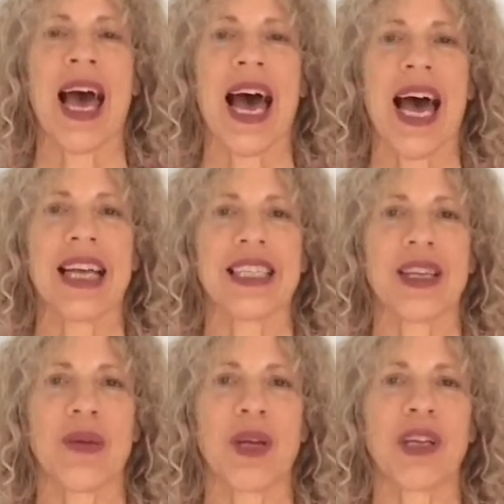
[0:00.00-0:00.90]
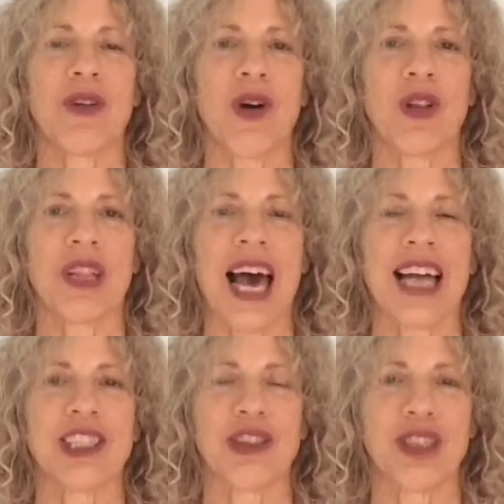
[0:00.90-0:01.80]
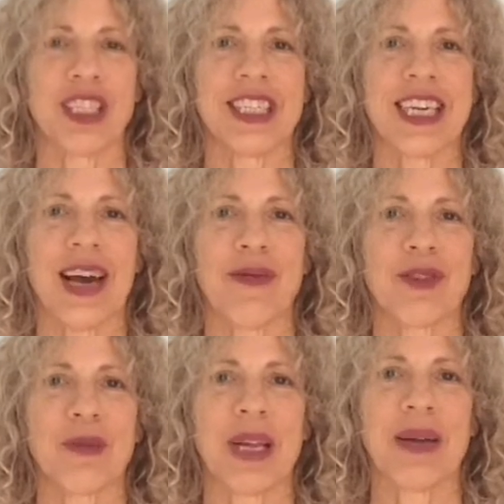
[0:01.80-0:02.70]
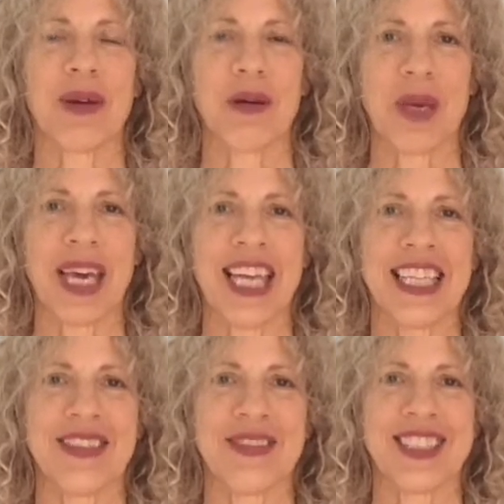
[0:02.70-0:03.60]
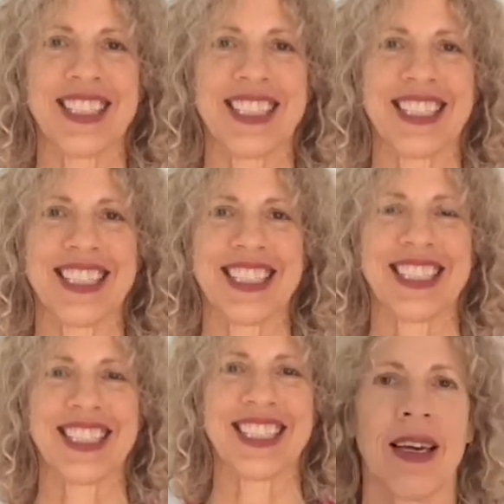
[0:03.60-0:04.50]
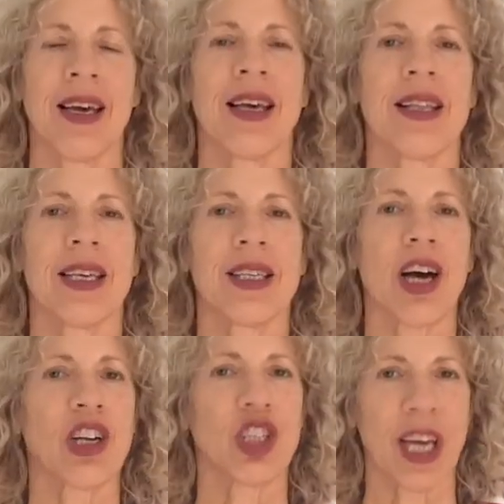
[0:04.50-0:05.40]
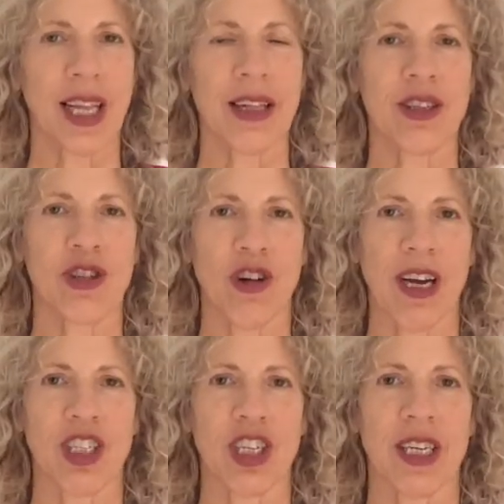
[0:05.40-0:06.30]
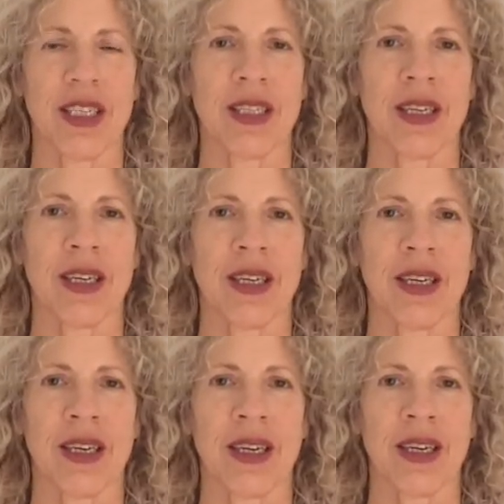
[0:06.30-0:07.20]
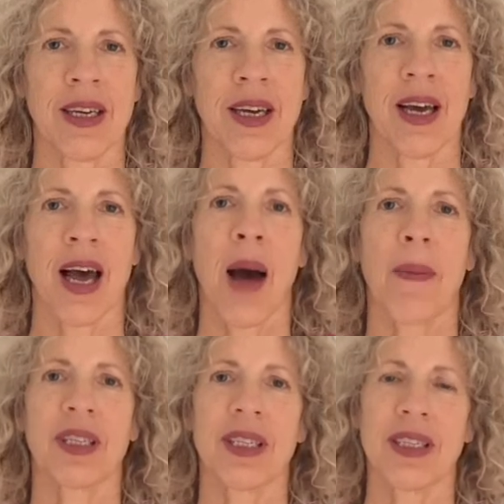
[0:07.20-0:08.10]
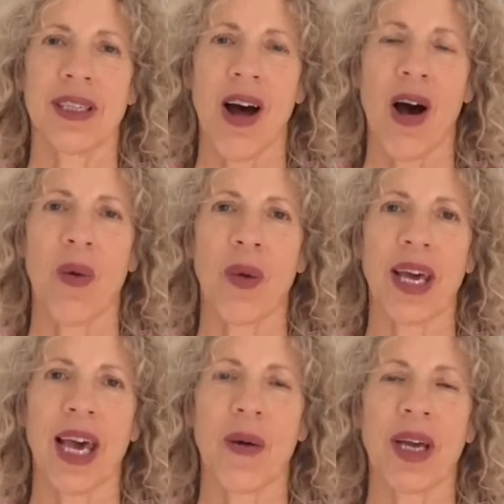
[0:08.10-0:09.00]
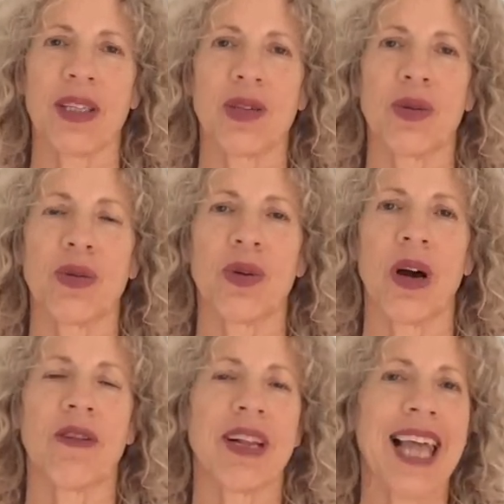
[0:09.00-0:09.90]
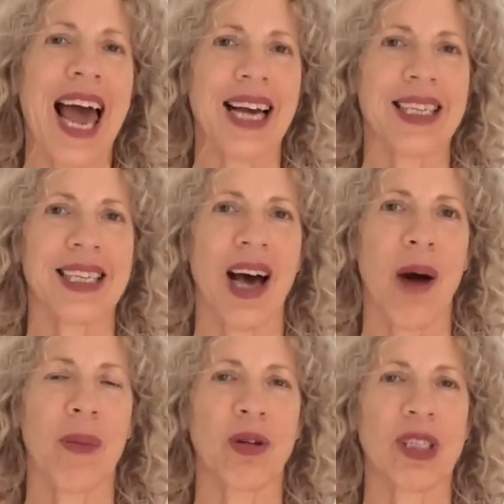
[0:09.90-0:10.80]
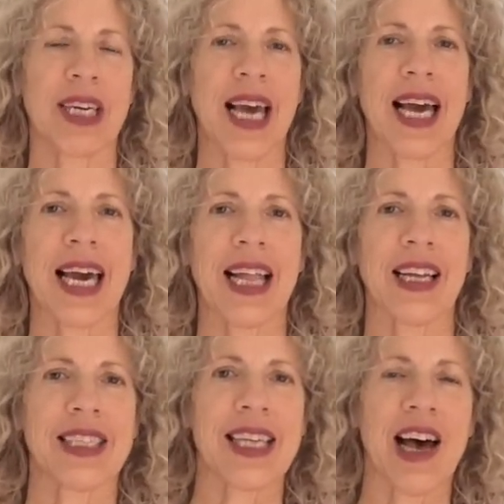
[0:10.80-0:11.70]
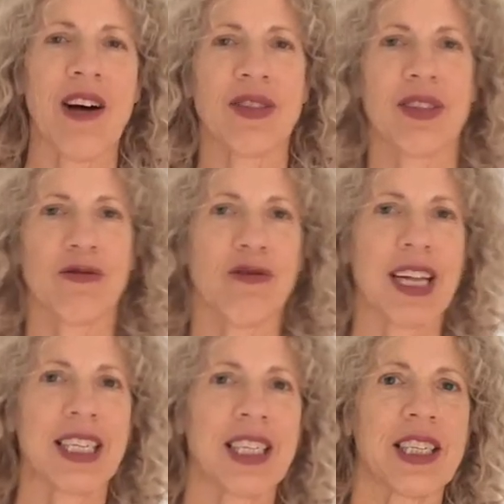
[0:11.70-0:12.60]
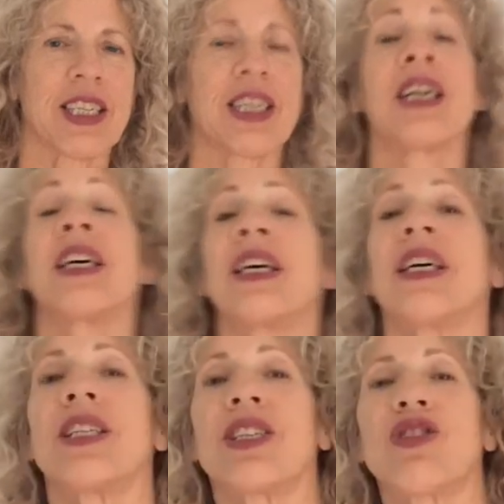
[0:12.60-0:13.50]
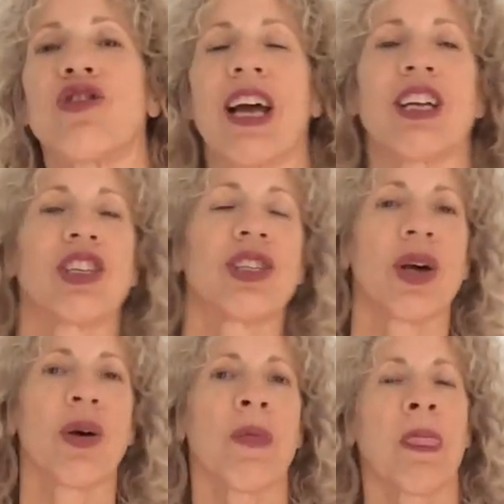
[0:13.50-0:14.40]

And so when you've got that and you're seated comfortably, we'll begin. These are gentle stretches, but to start we're going to relax our body and get ourselves ready to stretch. So